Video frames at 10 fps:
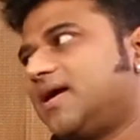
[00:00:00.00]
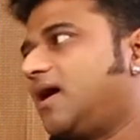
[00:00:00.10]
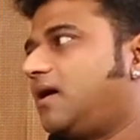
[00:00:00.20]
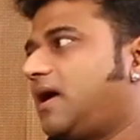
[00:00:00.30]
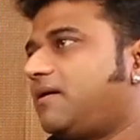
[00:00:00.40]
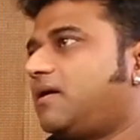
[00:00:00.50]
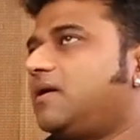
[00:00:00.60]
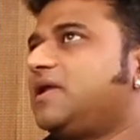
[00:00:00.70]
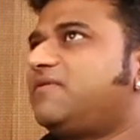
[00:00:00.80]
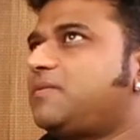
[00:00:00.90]

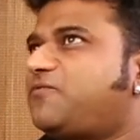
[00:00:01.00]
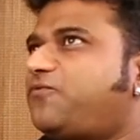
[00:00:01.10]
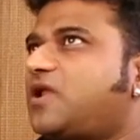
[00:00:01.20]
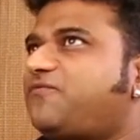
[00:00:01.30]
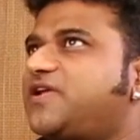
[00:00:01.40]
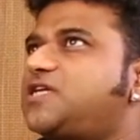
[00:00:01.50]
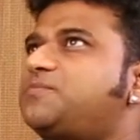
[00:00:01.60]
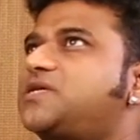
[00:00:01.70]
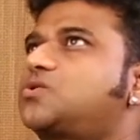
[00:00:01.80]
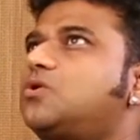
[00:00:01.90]
Even before I finished
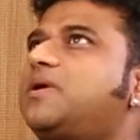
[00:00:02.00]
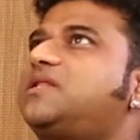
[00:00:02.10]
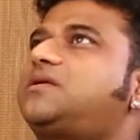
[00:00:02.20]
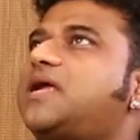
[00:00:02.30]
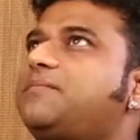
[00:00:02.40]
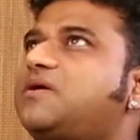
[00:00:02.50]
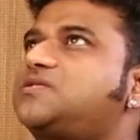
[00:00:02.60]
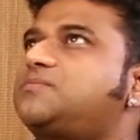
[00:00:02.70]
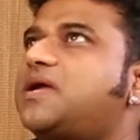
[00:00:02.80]
my school, by the time I was in